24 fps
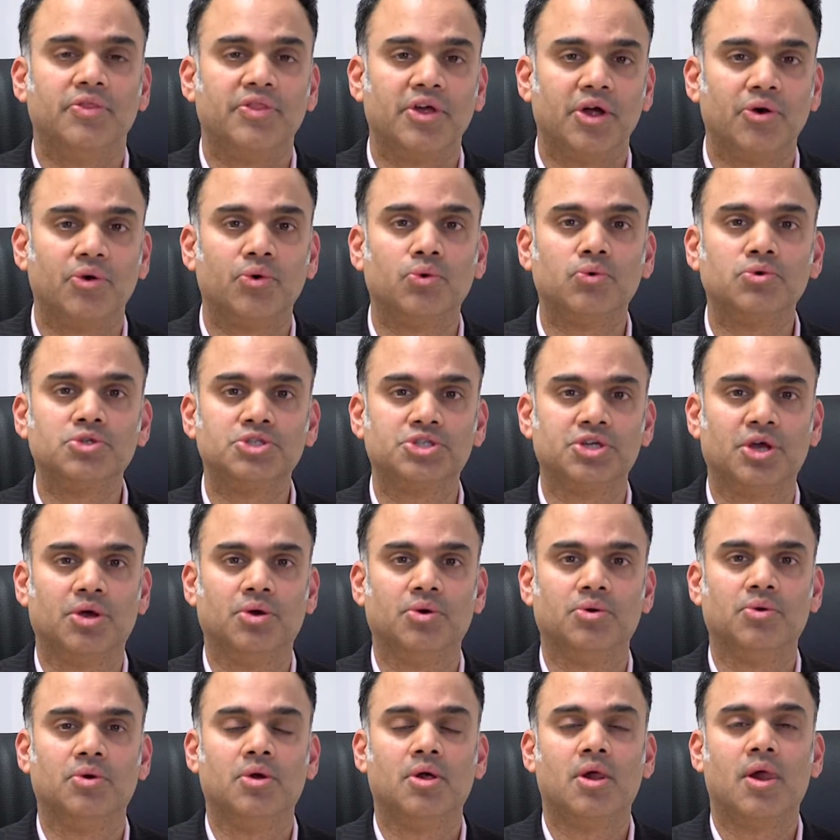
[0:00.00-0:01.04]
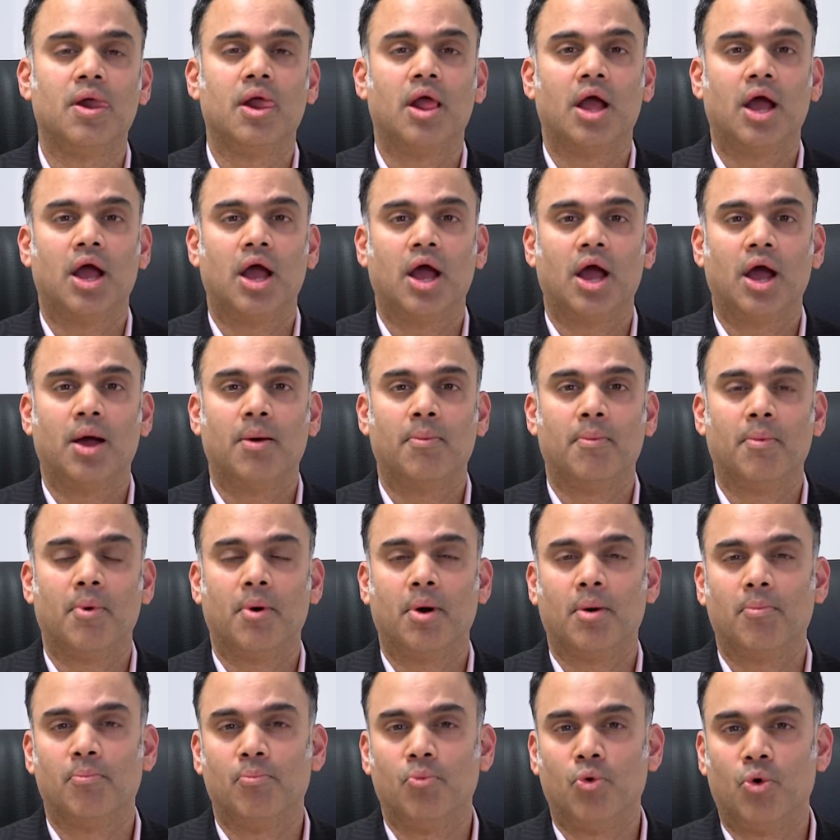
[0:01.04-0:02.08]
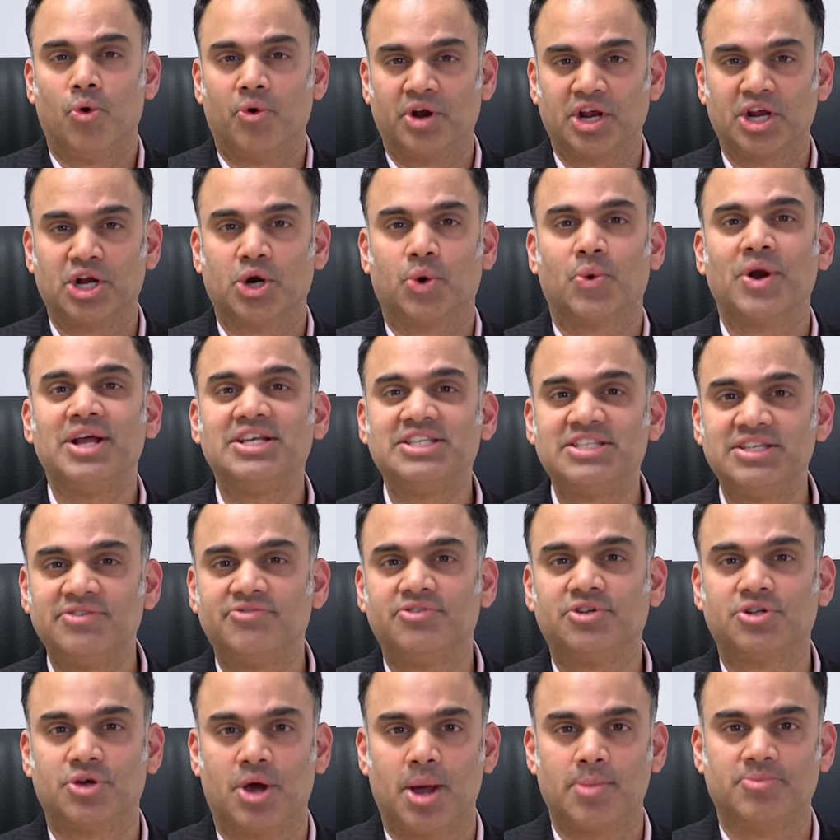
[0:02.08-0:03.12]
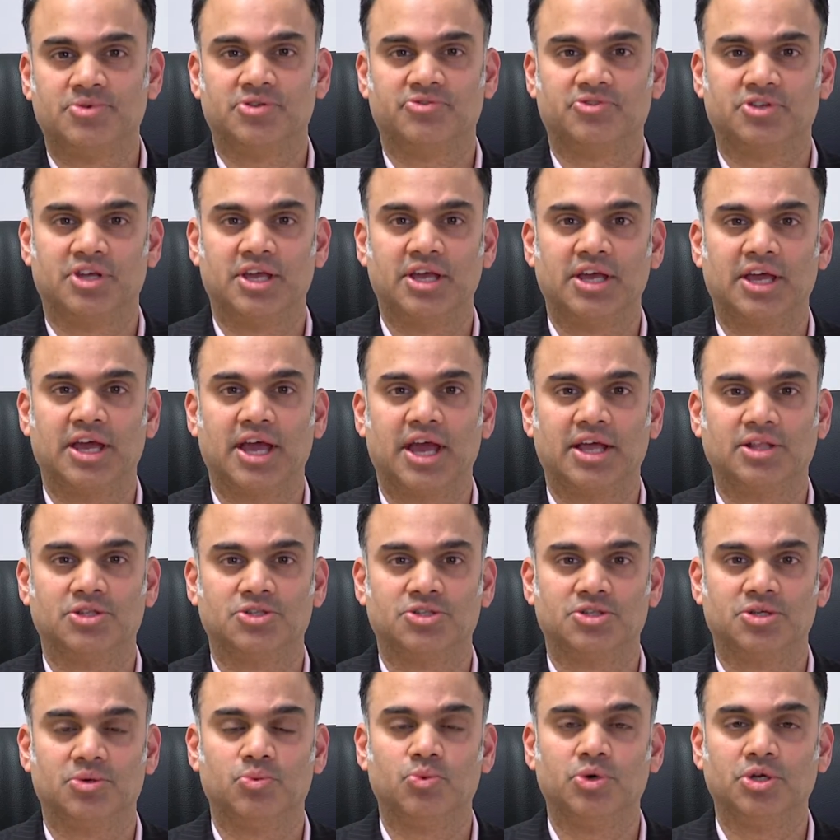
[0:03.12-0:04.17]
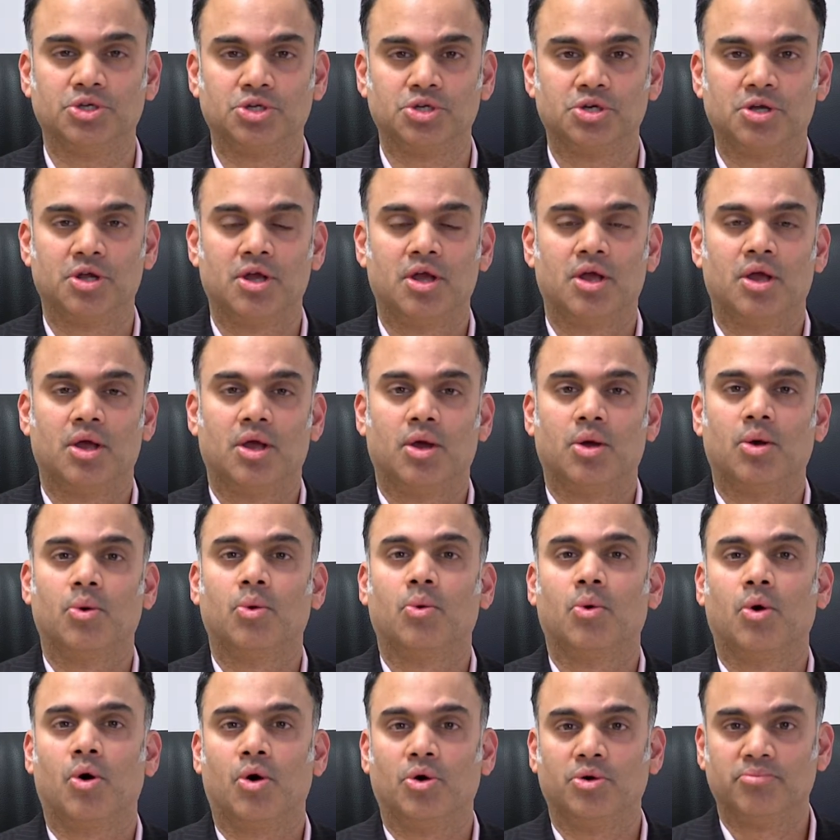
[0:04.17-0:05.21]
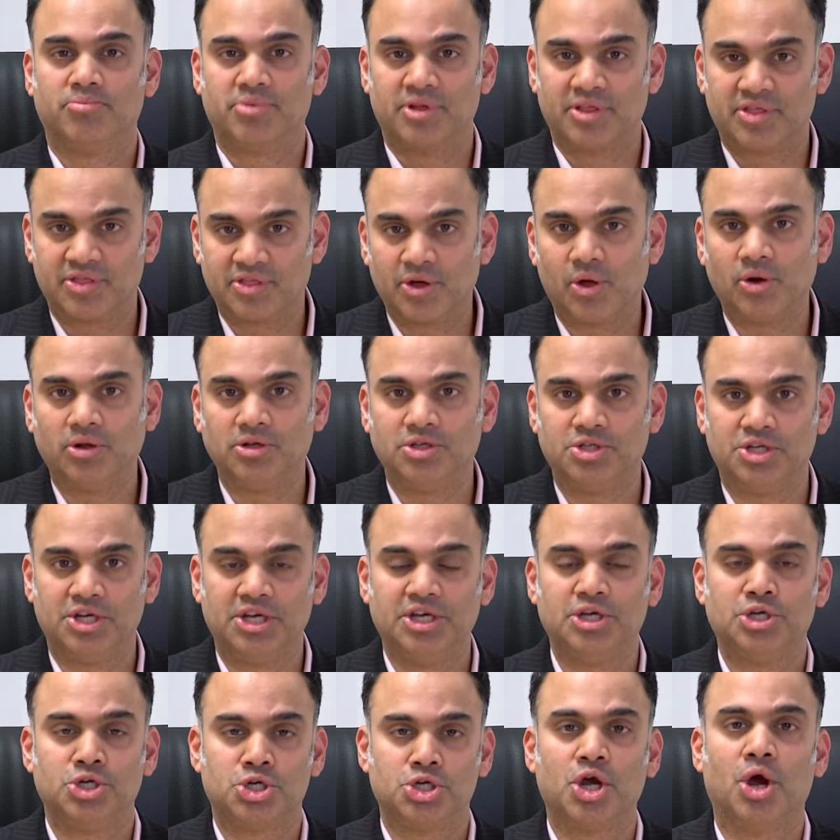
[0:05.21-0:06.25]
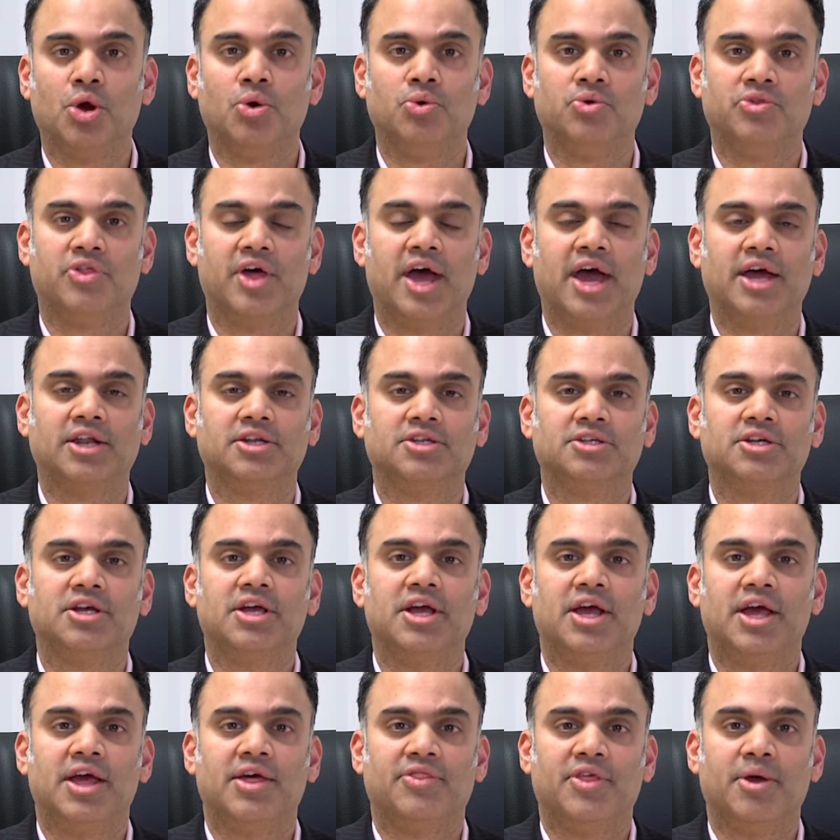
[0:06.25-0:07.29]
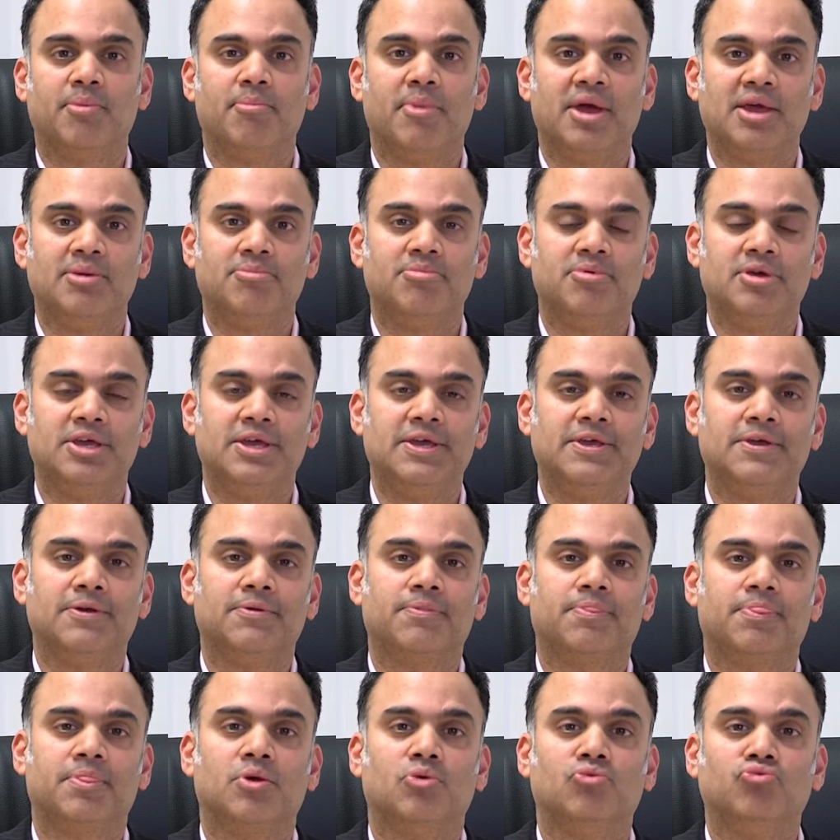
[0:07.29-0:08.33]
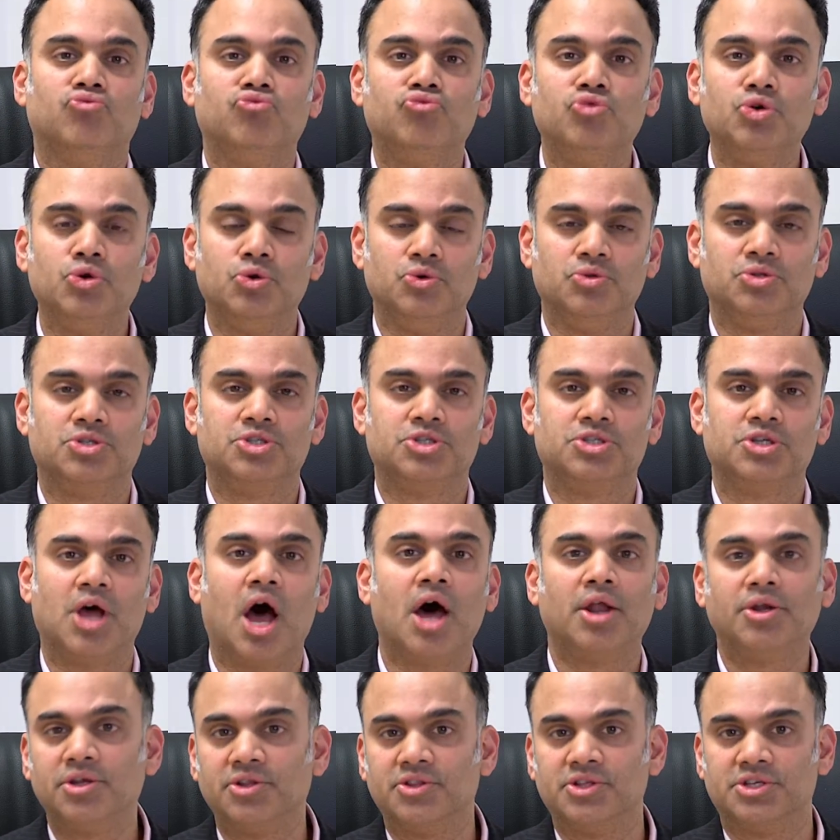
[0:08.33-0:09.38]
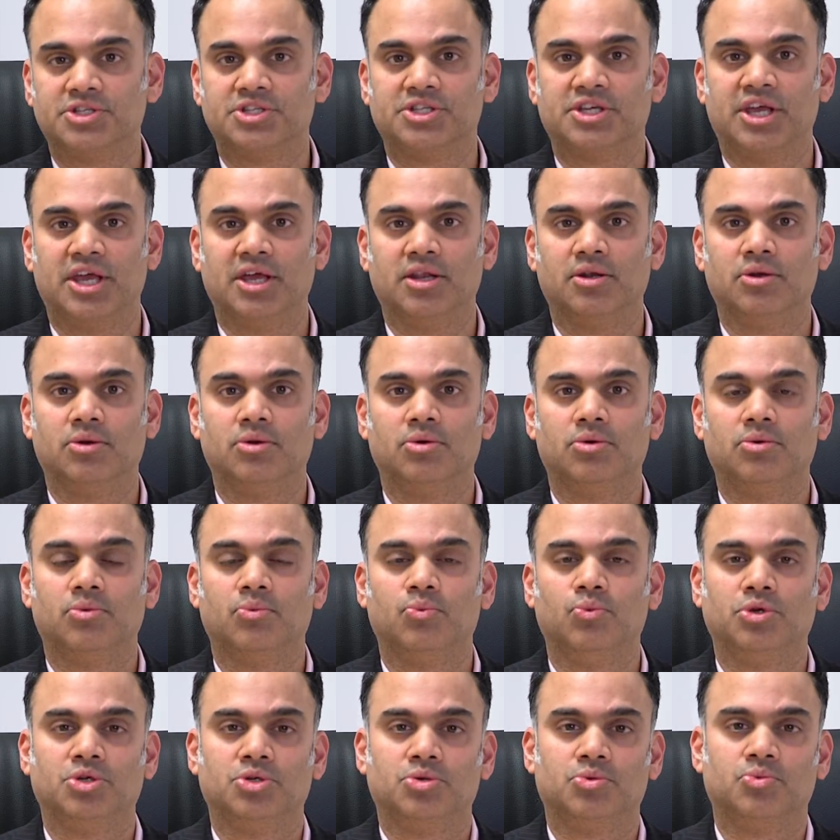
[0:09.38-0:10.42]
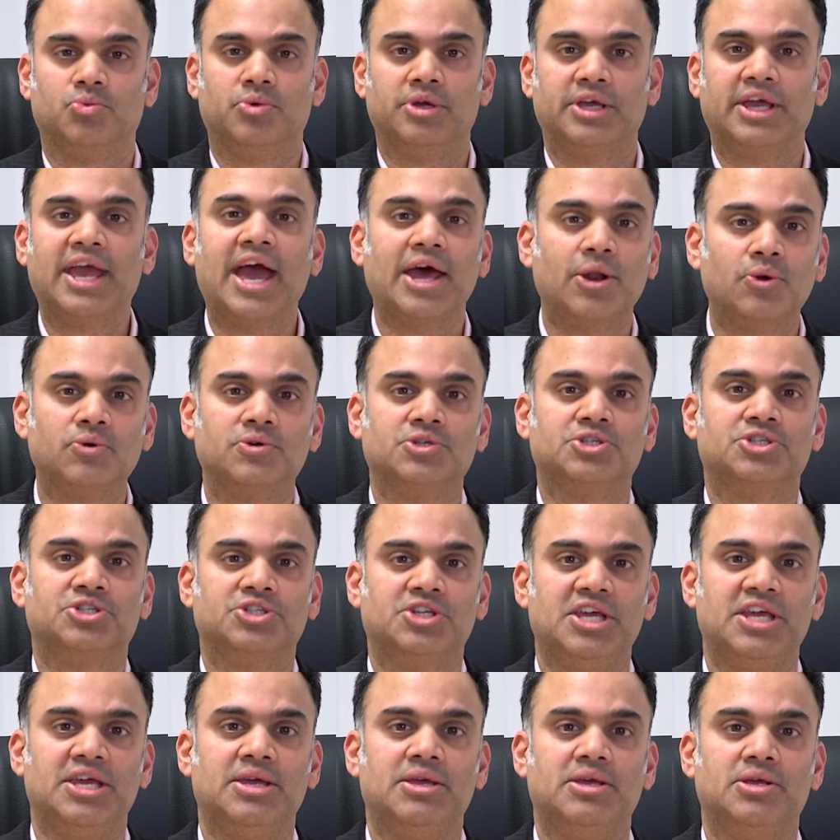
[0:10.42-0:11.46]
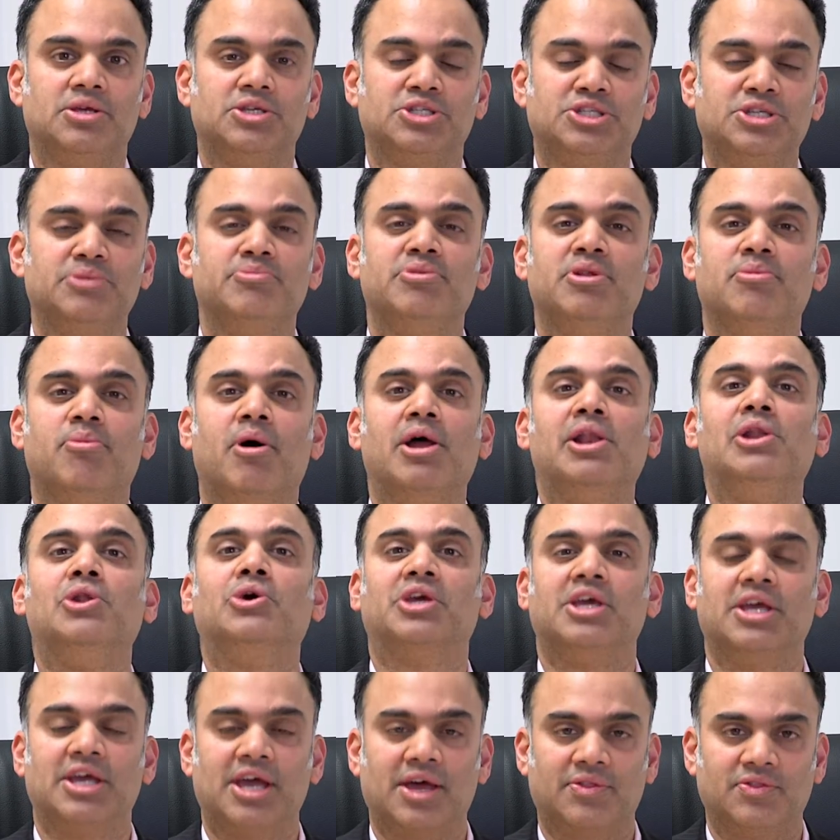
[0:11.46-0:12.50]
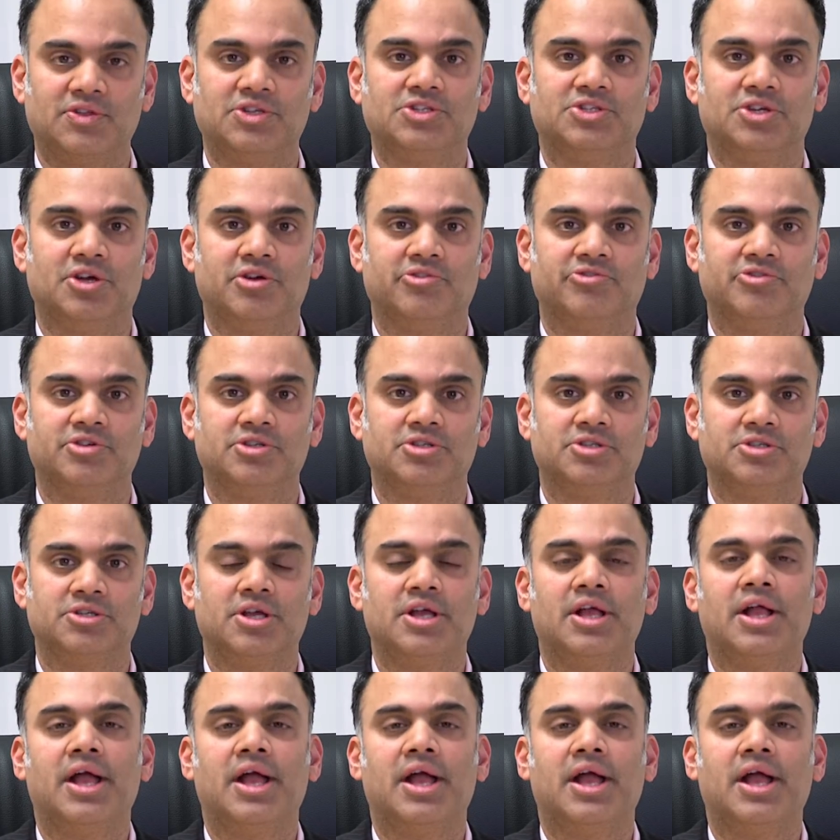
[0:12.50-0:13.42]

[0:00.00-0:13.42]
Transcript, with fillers: There are also more aggressive types of skin cancer, which on pathology show that there may be roots under the skin which we cannot see simply by looking at the surface.